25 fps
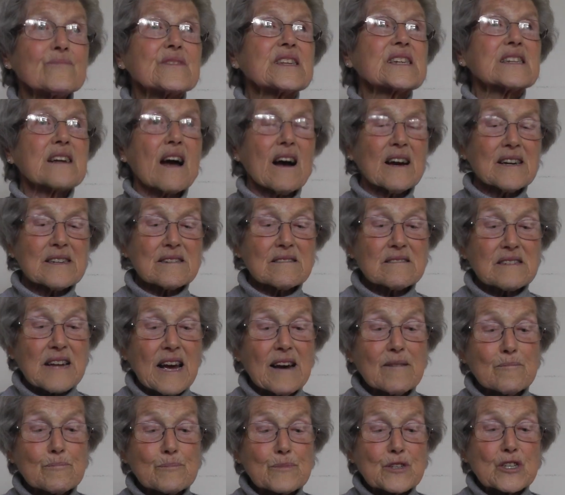tidal
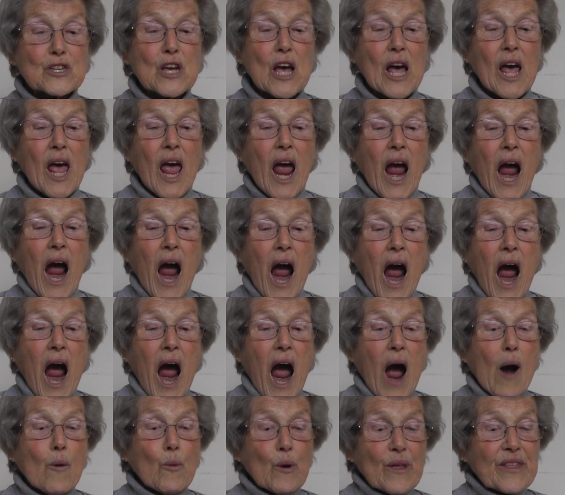Thames
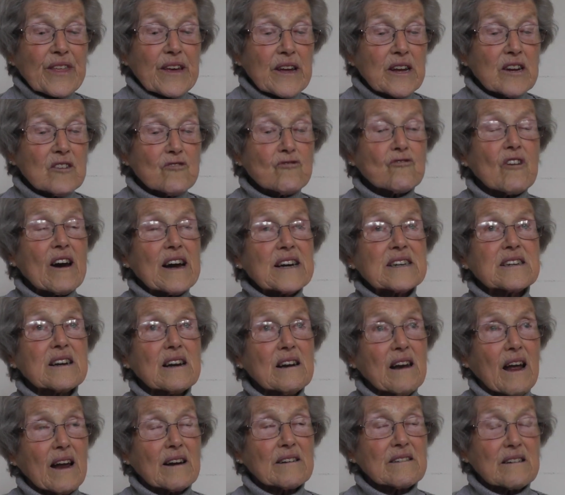within Greater
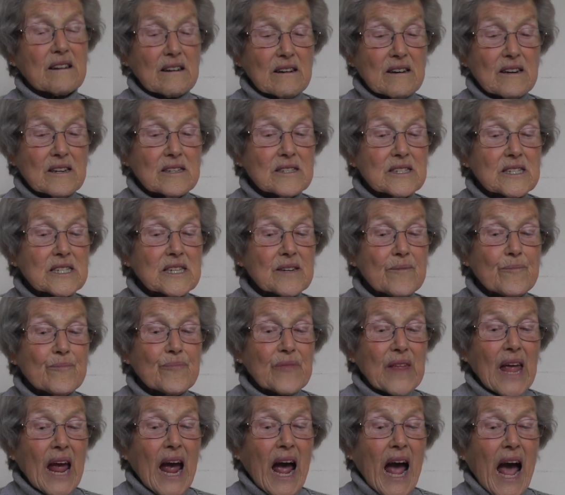London,
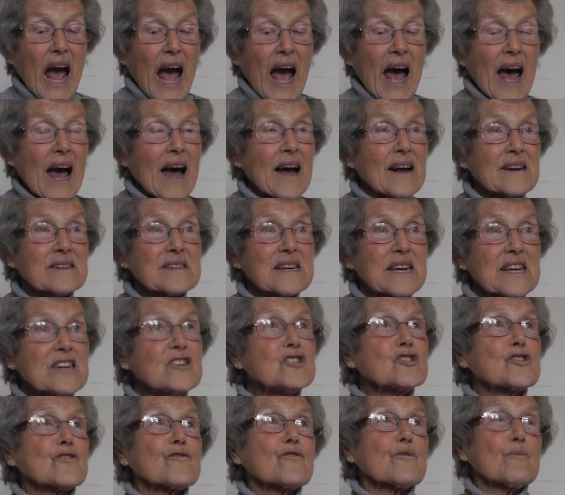and
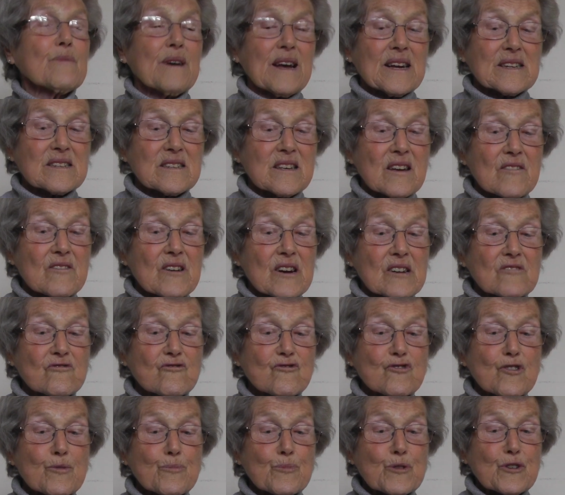each of them has their own
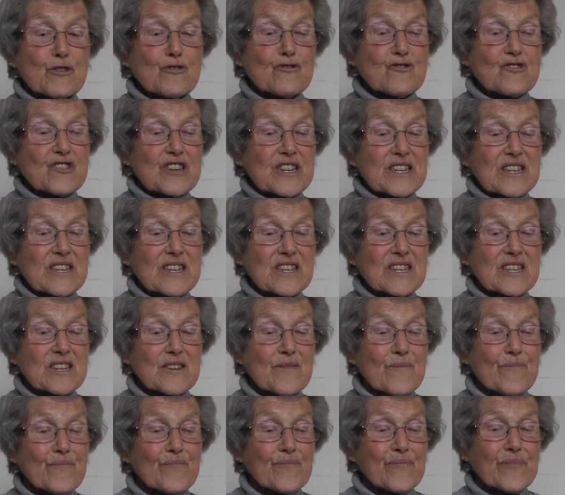
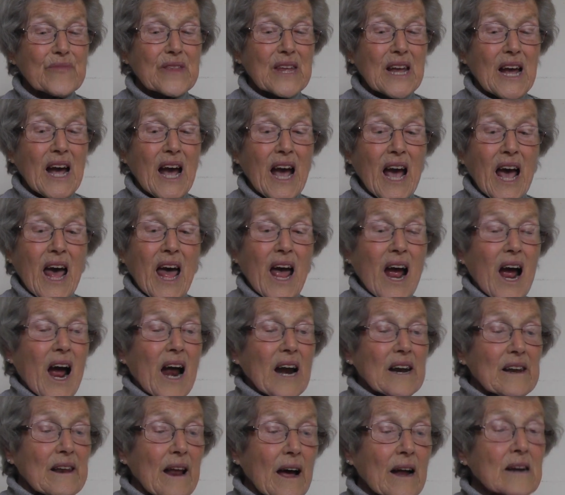tributaries.
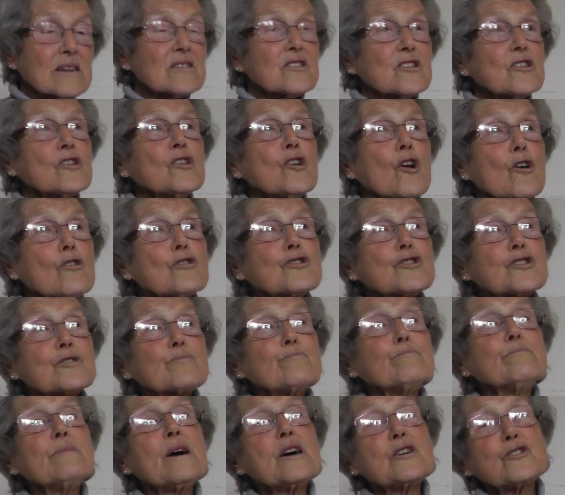London
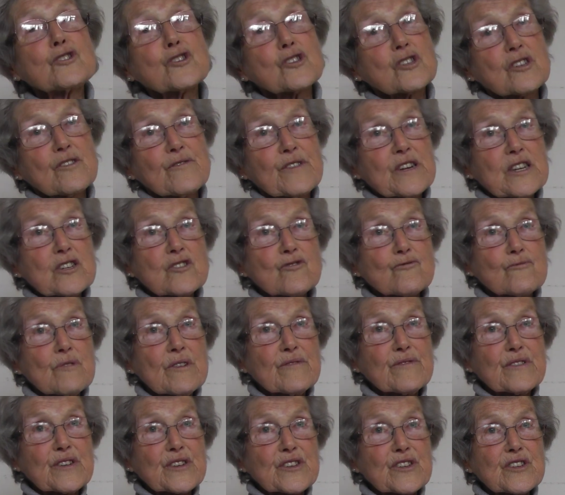lost most of its
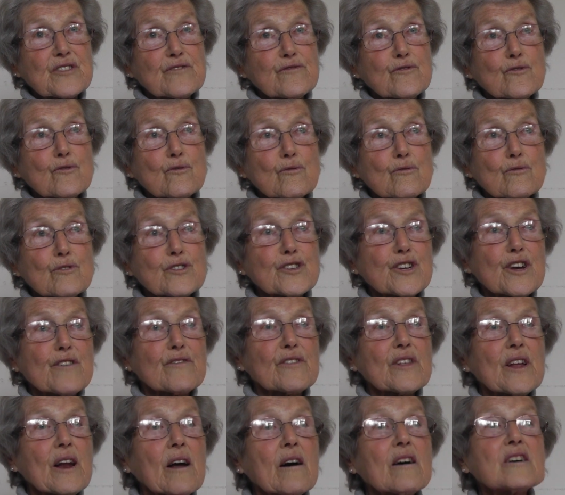rivers, of course,
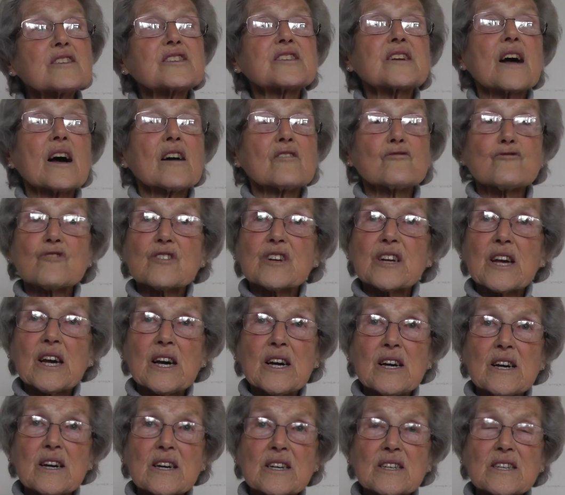over the last 100
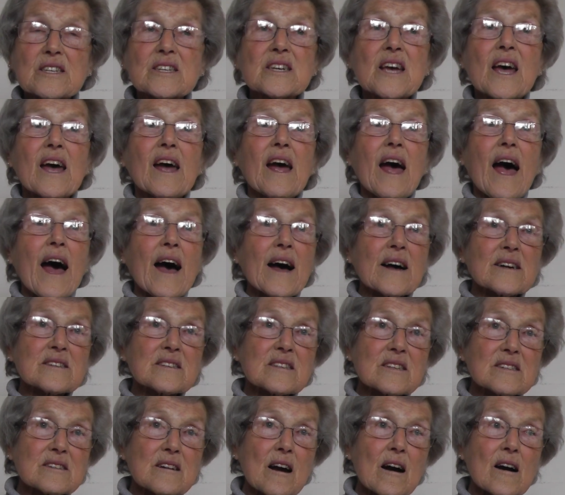years.
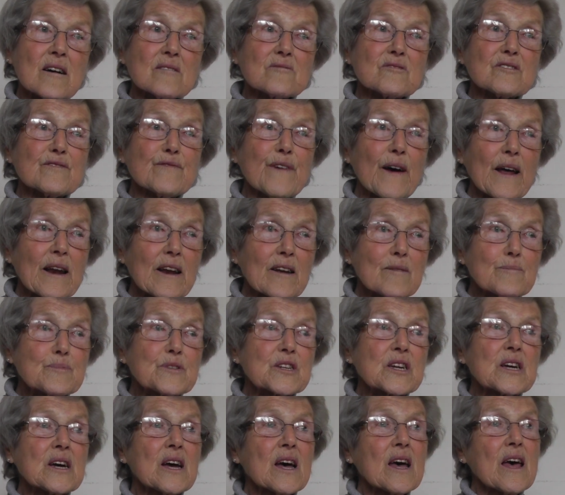As the town
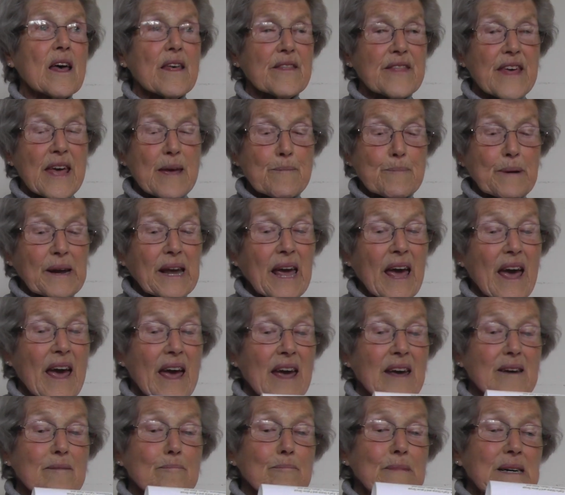developed, they
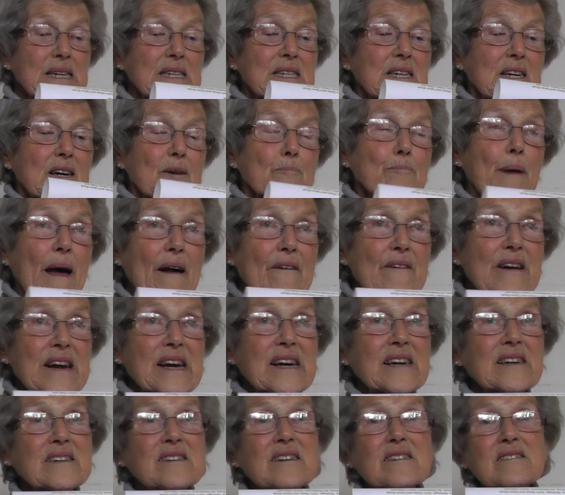became
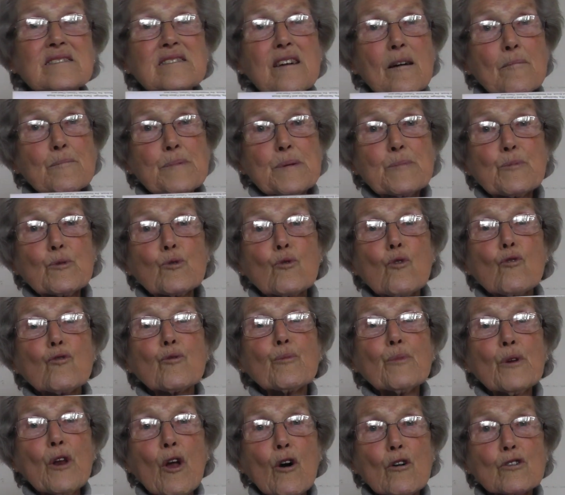buried, and some people call
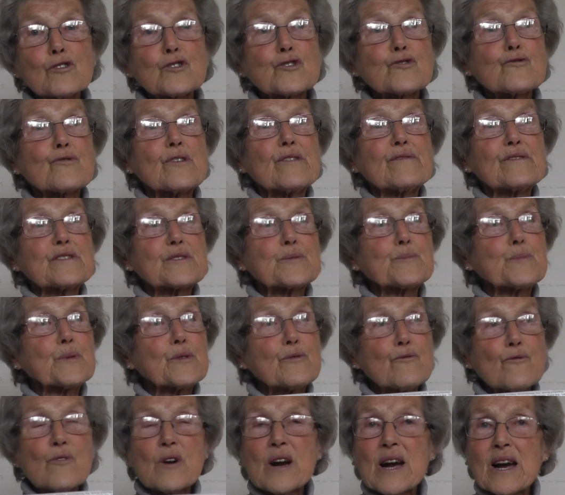them lost rivers,
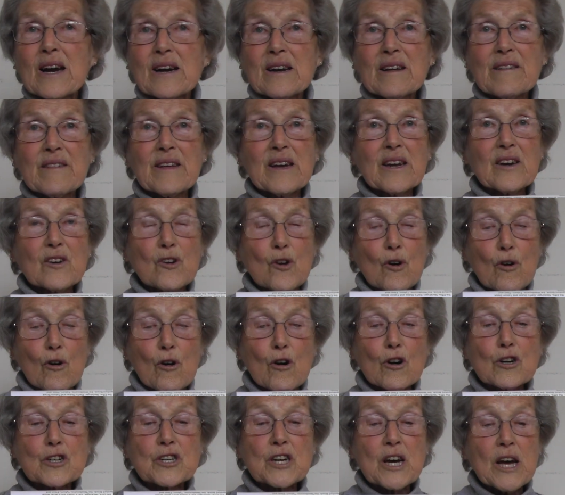but really they're
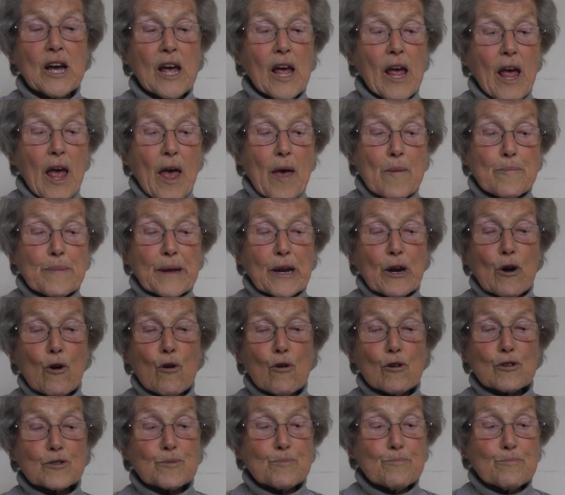not, because